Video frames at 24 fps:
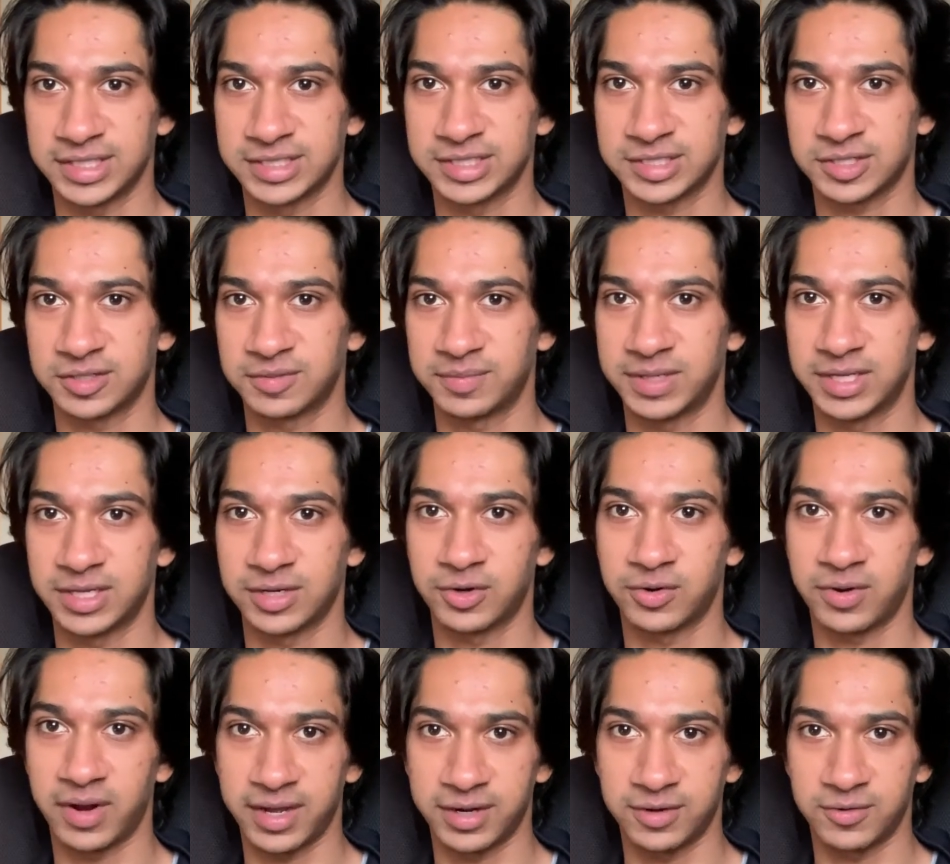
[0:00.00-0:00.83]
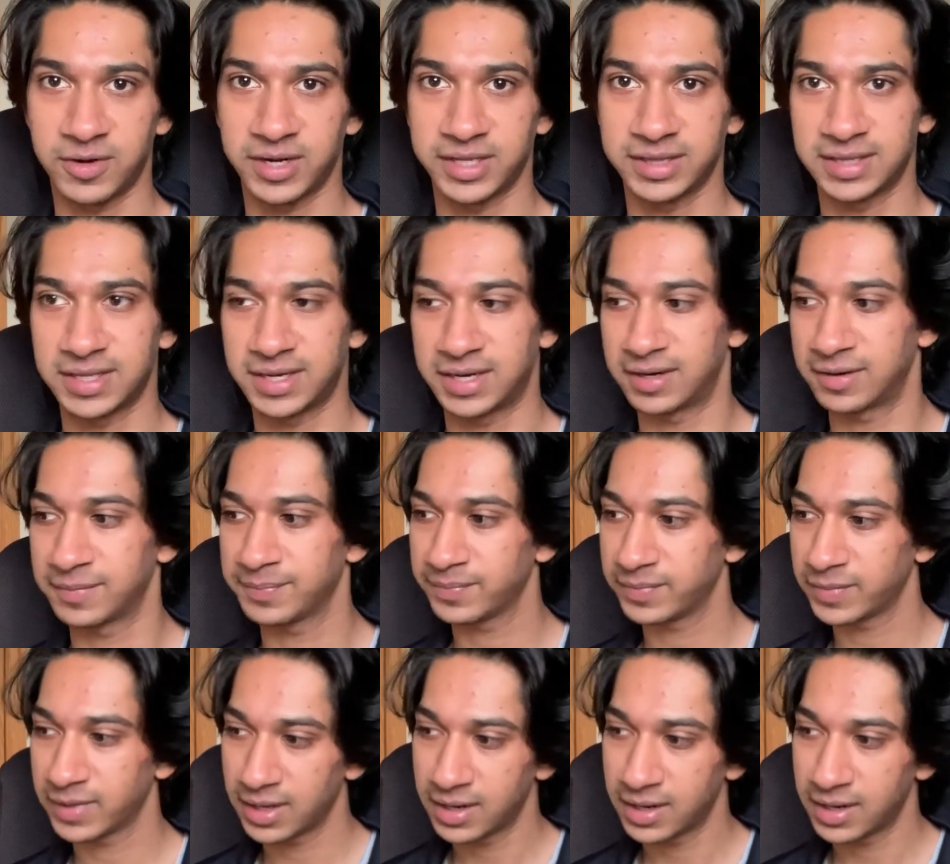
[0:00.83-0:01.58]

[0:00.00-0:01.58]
that's going to be $1,000 right there.